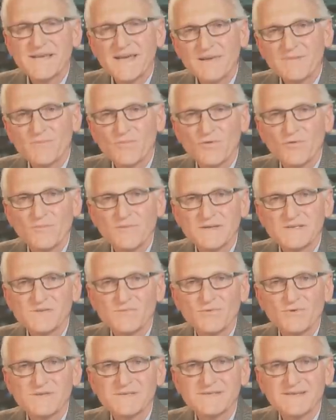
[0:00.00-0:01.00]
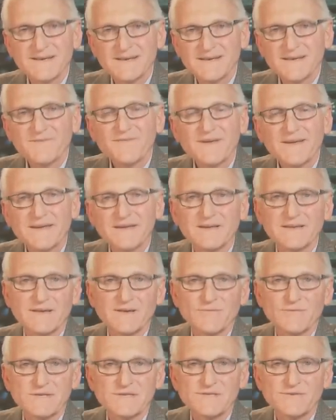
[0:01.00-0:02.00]
head movements were
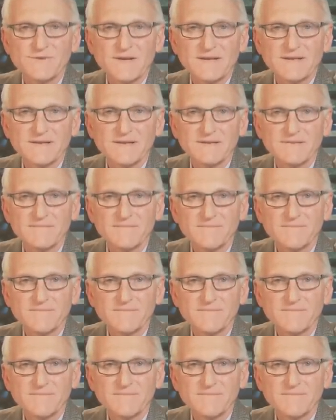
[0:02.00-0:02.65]
significantly restricted.